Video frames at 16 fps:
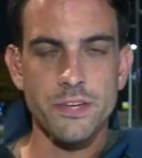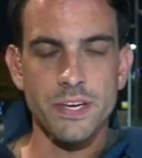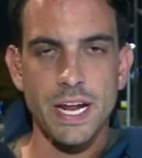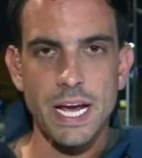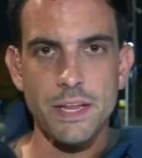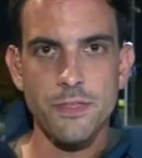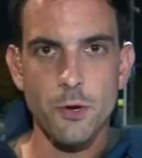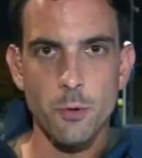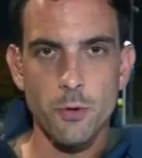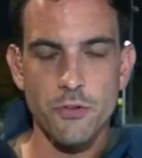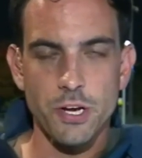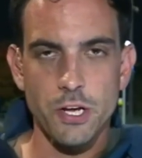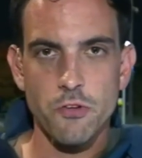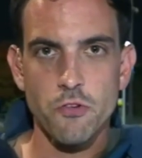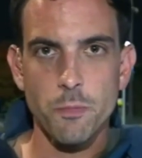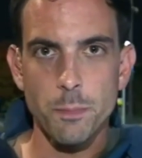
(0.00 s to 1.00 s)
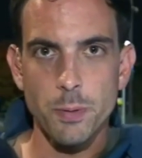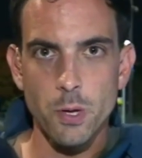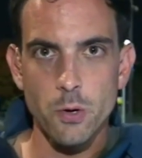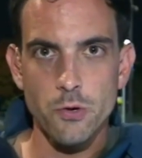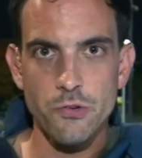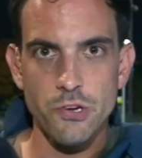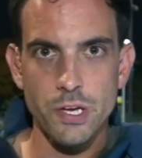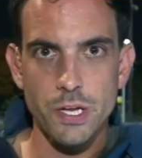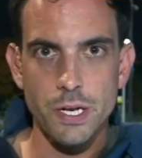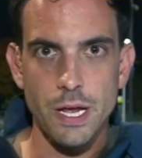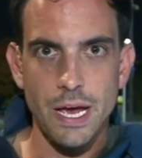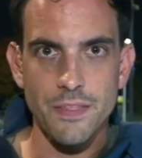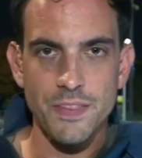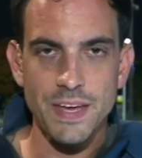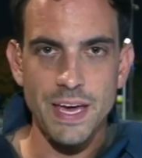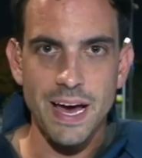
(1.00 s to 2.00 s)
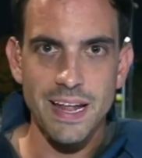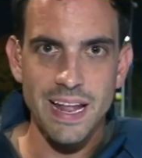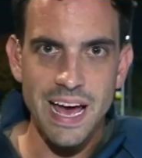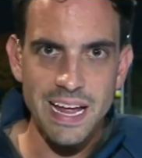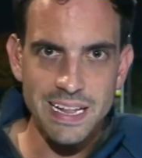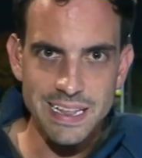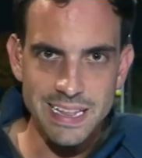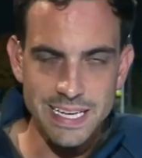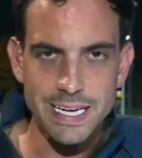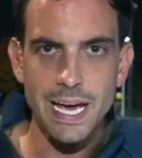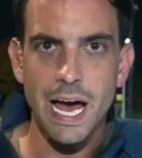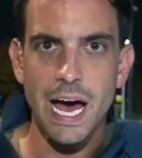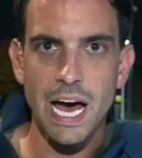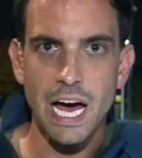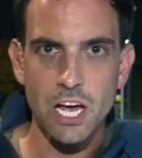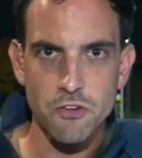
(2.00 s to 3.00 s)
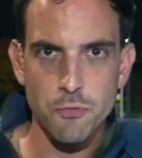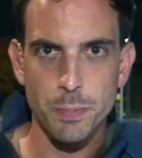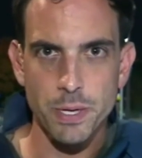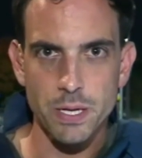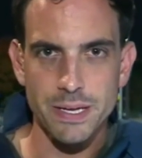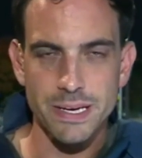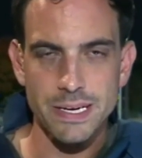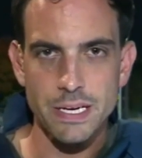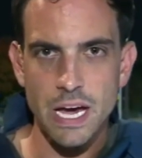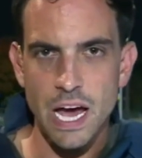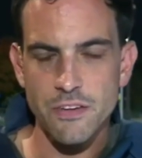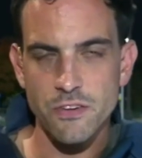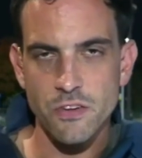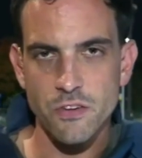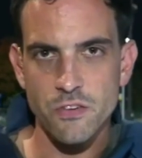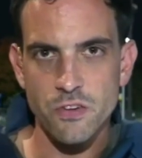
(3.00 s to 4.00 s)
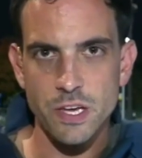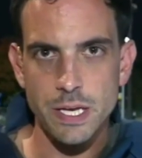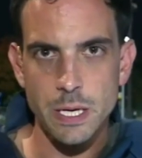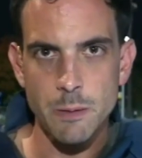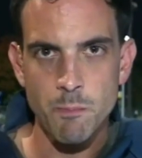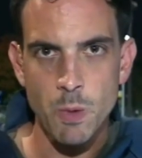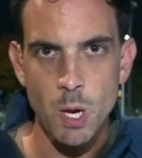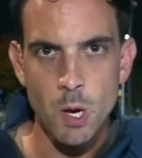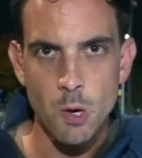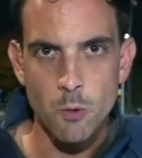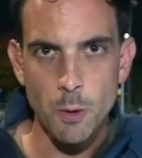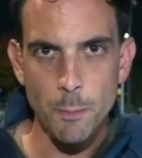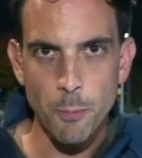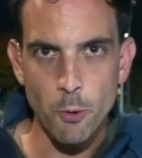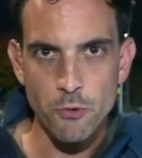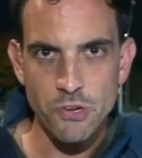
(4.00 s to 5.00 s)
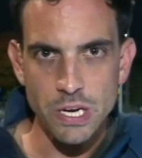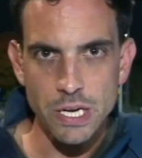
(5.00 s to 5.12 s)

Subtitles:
tonight, there was an explosion at the Al-Ahli hospital in Gaza City. Reports